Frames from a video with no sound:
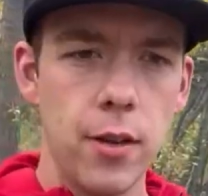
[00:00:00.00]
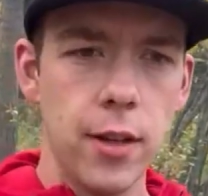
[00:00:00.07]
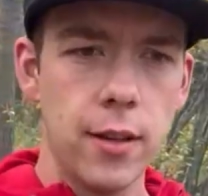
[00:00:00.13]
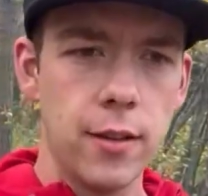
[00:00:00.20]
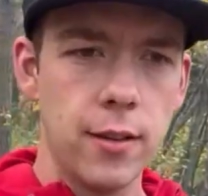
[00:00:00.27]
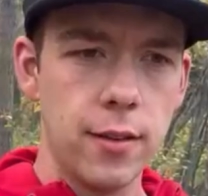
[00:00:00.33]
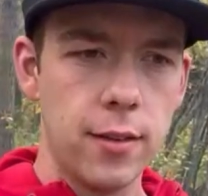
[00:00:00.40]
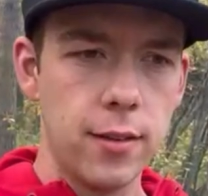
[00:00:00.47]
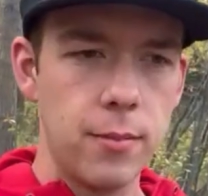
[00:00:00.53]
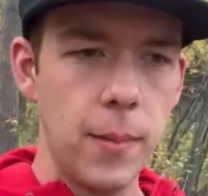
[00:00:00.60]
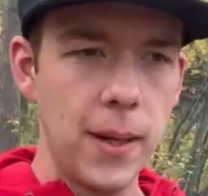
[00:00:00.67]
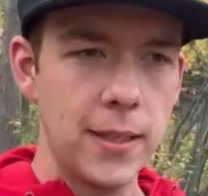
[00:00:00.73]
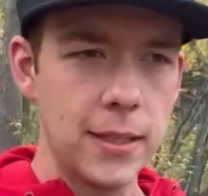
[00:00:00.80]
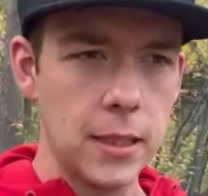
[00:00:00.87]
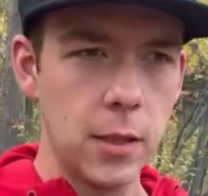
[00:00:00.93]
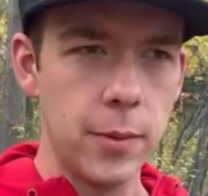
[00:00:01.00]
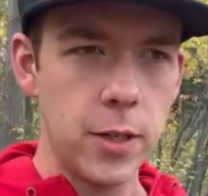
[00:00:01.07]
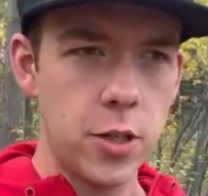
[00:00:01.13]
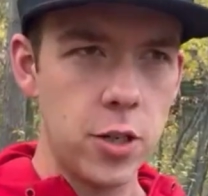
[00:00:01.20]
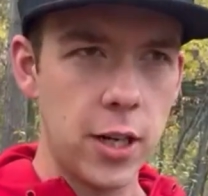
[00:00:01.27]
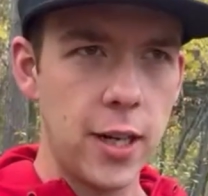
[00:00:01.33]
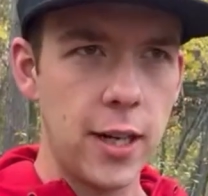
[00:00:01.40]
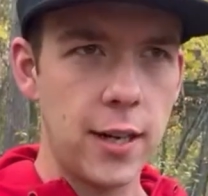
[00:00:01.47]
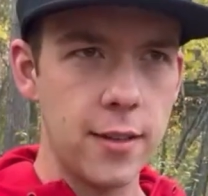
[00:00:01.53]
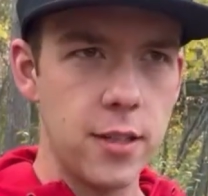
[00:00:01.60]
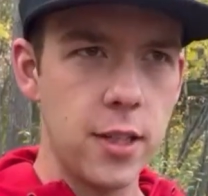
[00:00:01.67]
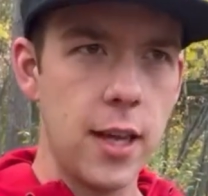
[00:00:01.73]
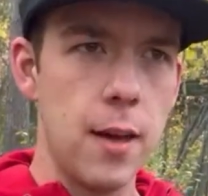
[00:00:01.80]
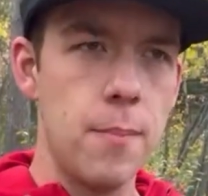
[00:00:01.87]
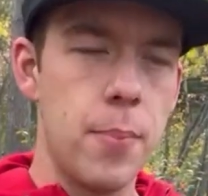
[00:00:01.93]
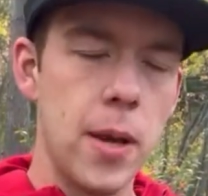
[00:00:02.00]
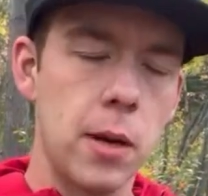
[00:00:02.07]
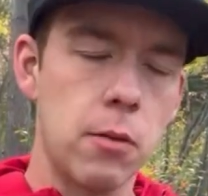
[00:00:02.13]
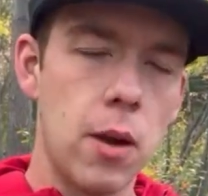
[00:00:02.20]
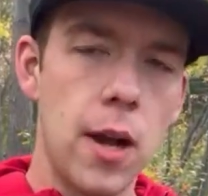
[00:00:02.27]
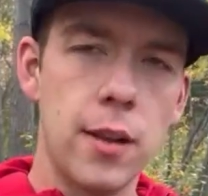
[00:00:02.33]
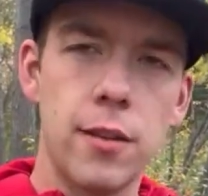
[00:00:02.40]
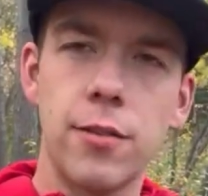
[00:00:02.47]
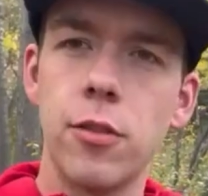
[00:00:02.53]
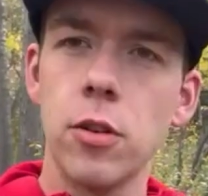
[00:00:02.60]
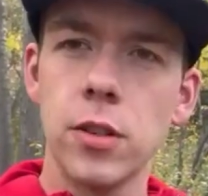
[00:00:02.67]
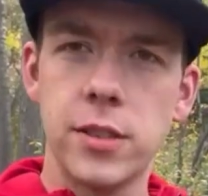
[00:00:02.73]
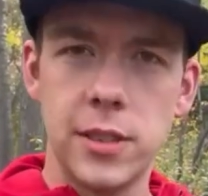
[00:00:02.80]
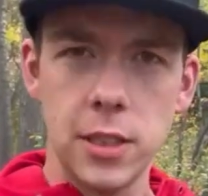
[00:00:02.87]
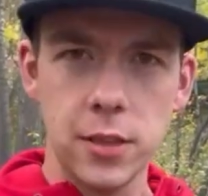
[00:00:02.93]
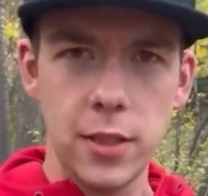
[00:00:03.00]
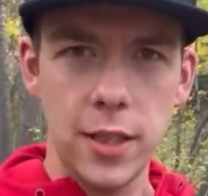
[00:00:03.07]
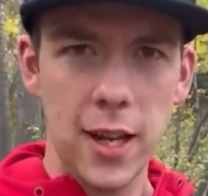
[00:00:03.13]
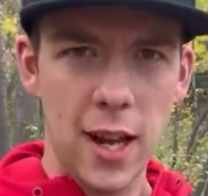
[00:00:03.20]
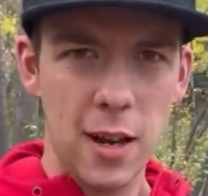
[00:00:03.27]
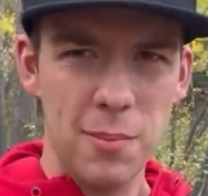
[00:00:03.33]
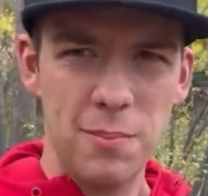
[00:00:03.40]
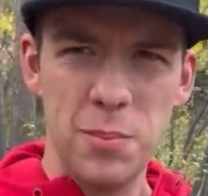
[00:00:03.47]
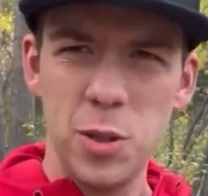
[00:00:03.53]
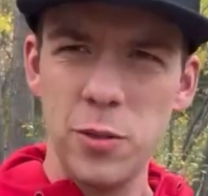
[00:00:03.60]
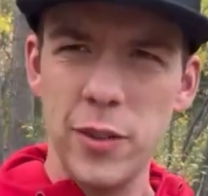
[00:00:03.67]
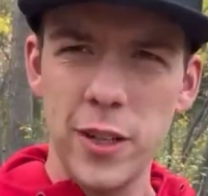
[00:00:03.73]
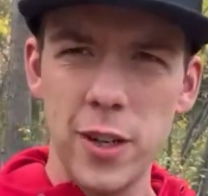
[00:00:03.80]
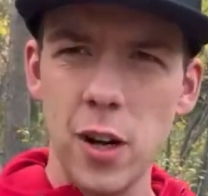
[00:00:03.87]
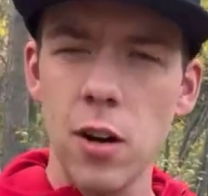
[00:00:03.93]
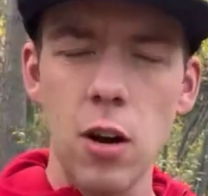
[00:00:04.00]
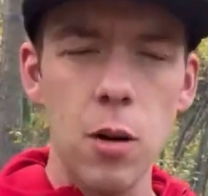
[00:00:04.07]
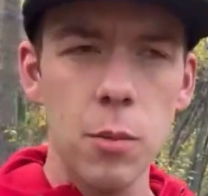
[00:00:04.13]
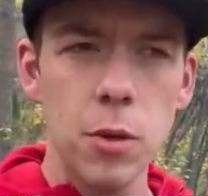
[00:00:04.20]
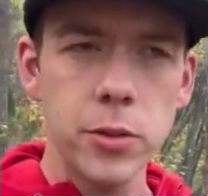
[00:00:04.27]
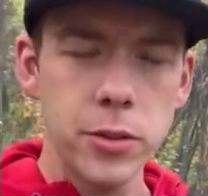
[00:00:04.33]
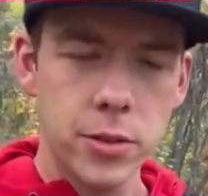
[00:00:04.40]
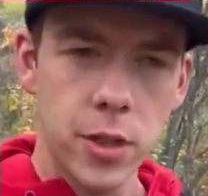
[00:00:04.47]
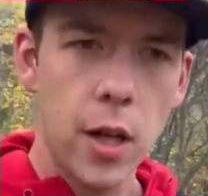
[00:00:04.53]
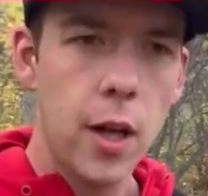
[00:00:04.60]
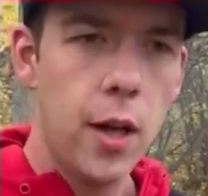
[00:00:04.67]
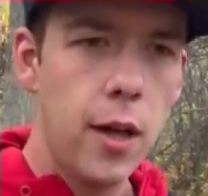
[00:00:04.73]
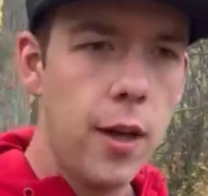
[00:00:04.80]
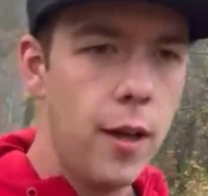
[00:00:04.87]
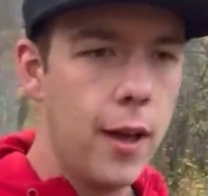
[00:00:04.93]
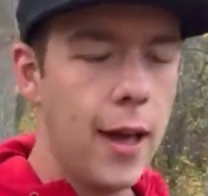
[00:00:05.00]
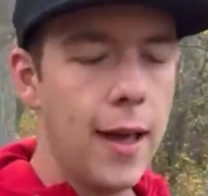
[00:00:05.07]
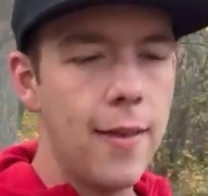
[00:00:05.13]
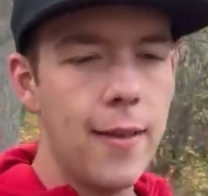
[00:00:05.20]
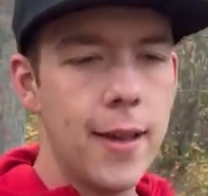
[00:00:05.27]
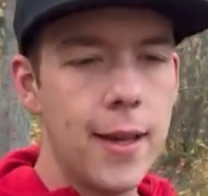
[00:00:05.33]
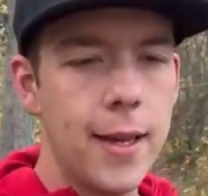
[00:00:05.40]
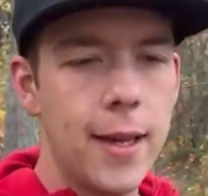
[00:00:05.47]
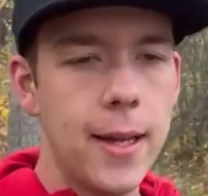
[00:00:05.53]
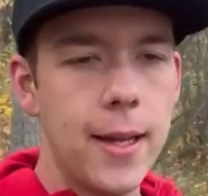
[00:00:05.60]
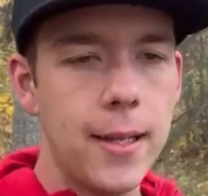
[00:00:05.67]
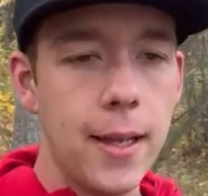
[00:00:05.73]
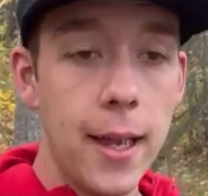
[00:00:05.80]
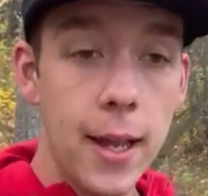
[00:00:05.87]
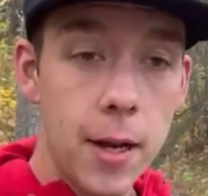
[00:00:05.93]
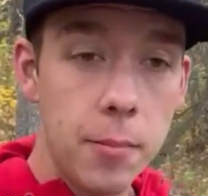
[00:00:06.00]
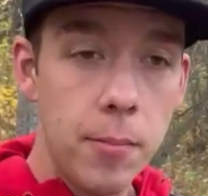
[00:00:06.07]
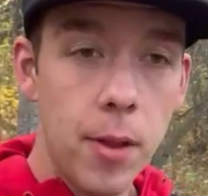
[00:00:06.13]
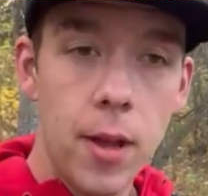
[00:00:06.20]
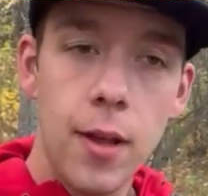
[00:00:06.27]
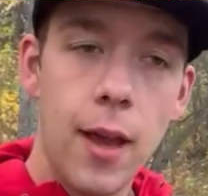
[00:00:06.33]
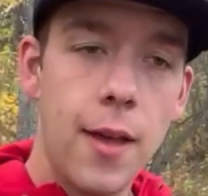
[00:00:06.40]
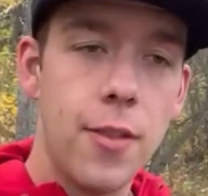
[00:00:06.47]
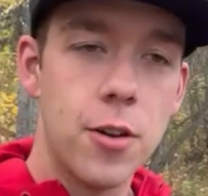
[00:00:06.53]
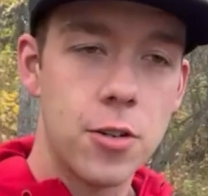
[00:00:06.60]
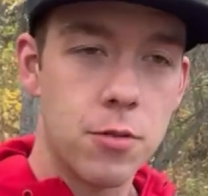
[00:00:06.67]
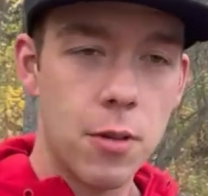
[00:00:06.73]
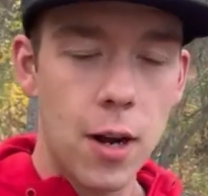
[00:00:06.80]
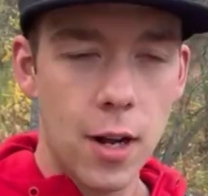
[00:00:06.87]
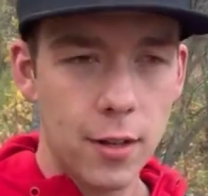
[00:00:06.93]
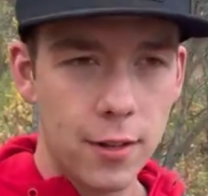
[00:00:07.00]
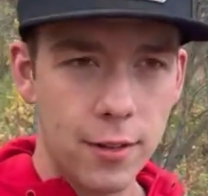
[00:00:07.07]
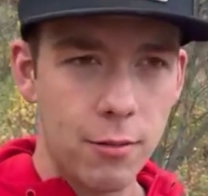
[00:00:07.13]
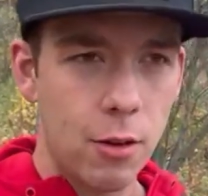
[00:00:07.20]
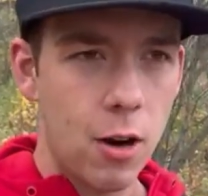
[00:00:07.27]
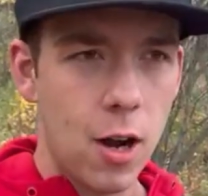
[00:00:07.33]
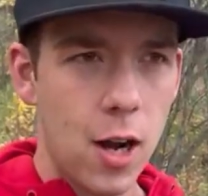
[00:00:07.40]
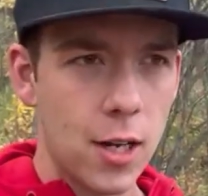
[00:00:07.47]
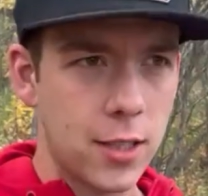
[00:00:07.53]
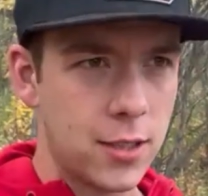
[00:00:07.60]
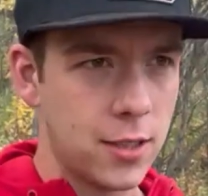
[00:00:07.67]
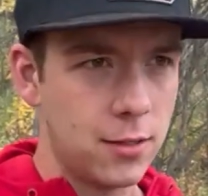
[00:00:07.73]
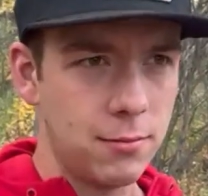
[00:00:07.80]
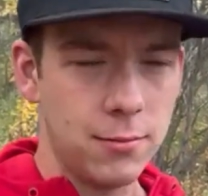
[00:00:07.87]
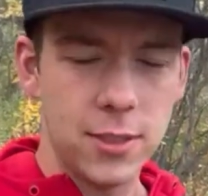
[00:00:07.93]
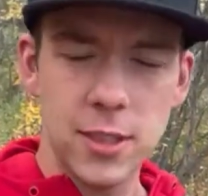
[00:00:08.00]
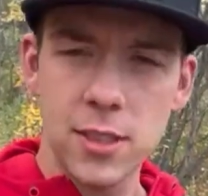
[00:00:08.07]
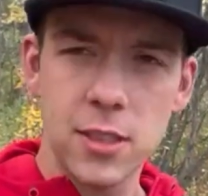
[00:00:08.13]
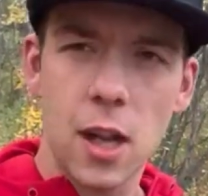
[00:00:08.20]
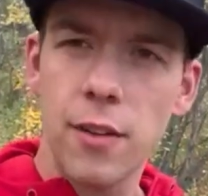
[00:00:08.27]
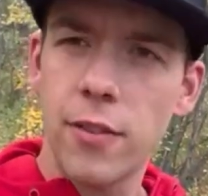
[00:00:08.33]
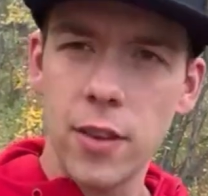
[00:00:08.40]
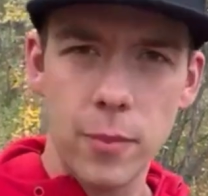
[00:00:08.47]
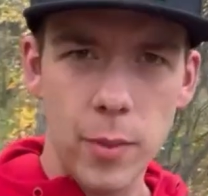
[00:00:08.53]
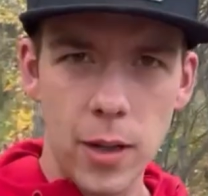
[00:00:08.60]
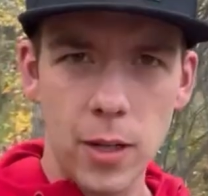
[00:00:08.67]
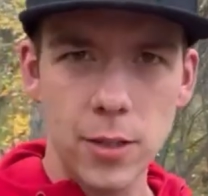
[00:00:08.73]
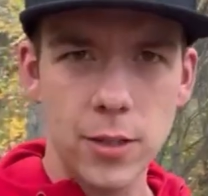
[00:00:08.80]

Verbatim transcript: It makes it a little bit tricky because you get big ruts full of silty, kind of poofy dirt almost. And then you hit them and there's ruts, rocks and stuff in the middle.